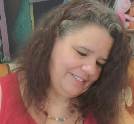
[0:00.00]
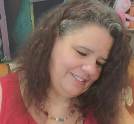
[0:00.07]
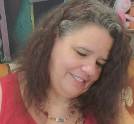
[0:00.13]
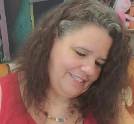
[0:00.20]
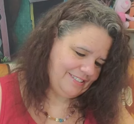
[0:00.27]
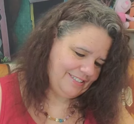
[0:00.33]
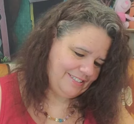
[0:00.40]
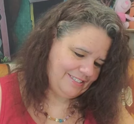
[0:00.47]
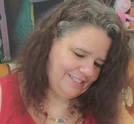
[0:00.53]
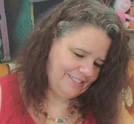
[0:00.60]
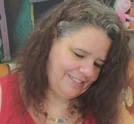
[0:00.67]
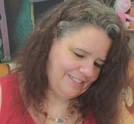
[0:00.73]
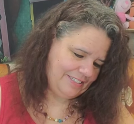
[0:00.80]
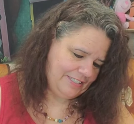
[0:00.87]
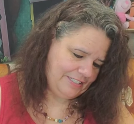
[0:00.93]

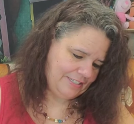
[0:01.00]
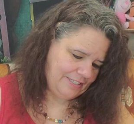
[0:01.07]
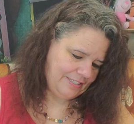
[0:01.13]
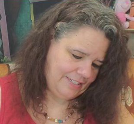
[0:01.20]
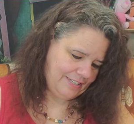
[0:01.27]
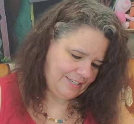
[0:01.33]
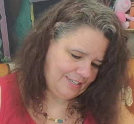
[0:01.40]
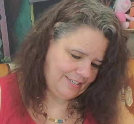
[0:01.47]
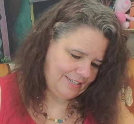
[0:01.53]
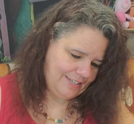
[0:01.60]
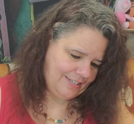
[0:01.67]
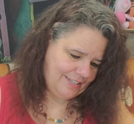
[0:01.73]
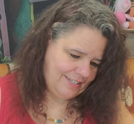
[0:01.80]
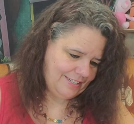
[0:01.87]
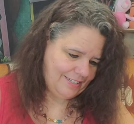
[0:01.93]

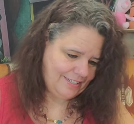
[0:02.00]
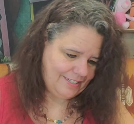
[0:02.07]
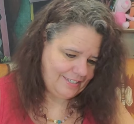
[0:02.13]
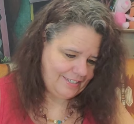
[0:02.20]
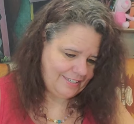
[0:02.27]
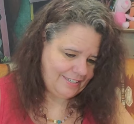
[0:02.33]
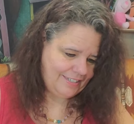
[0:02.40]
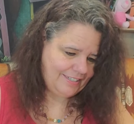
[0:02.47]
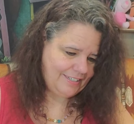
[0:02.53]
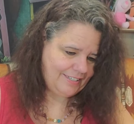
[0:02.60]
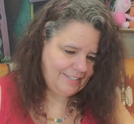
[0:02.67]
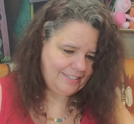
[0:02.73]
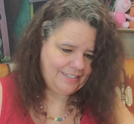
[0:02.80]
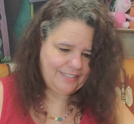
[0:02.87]
[no speech]